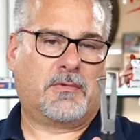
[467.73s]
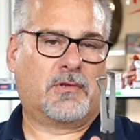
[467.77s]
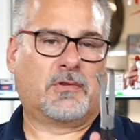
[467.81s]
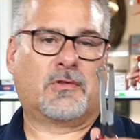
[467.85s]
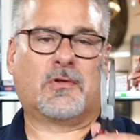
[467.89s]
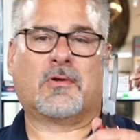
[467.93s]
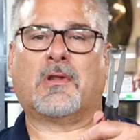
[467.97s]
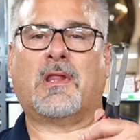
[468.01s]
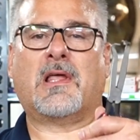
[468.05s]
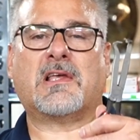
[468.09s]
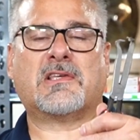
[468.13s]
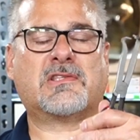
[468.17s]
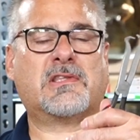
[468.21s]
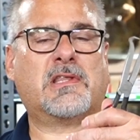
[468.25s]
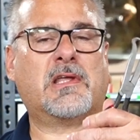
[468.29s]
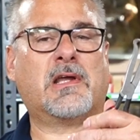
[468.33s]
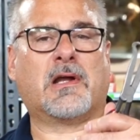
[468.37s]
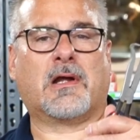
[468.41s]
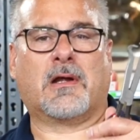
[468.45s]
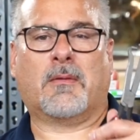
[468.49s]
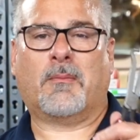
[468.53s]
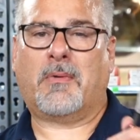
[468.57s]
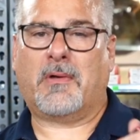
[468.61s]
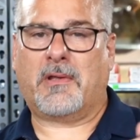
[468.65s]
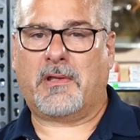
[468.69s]
They're less
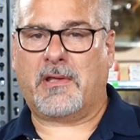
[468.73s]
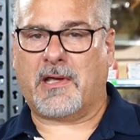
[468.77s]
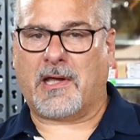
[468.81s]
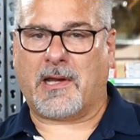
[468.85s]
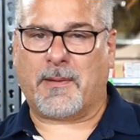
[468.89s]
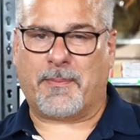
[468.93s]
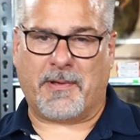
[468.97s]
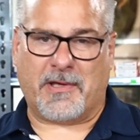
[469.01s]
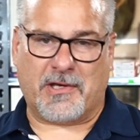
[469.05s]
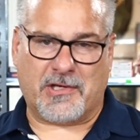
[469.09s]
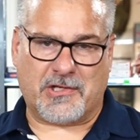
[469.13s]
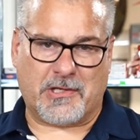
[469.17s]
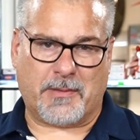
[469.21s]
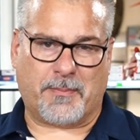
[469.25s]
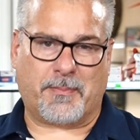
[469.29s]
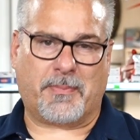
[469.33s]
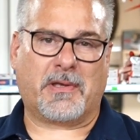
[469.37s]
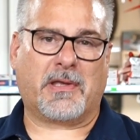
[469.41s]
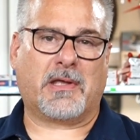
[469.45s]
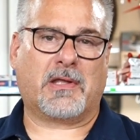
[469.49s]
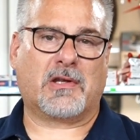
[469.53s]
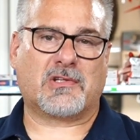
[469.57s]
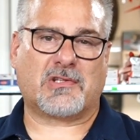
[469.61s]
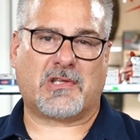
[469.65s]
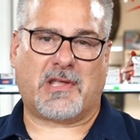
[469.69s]
there, but you got to pay
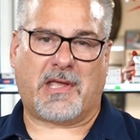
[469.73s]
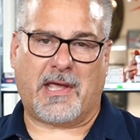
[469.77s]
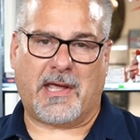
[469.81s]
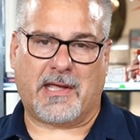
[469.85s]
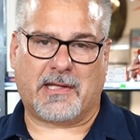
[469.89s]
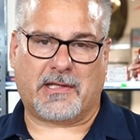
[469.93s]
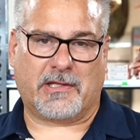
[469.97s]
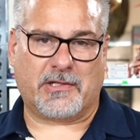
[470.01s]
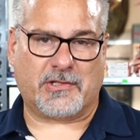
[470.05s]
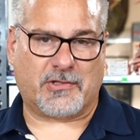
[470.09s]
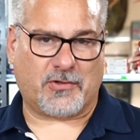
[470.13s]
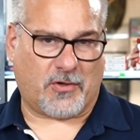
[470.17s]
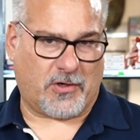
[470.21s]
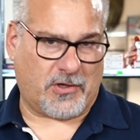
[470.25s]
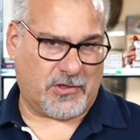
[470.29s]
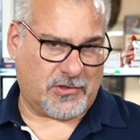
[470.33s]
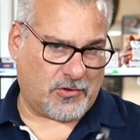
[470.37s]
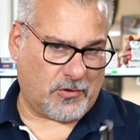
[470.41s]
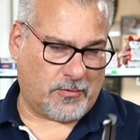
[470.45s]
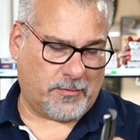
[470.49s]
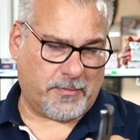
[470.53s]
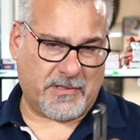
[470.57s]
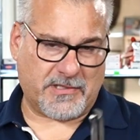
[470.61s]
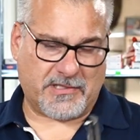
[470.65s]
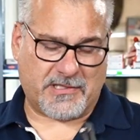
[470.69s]
shipping and there's a handling charge.
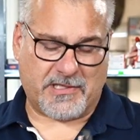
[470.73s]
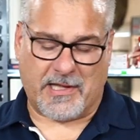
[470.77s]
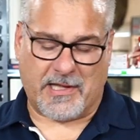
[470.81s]
Don't miss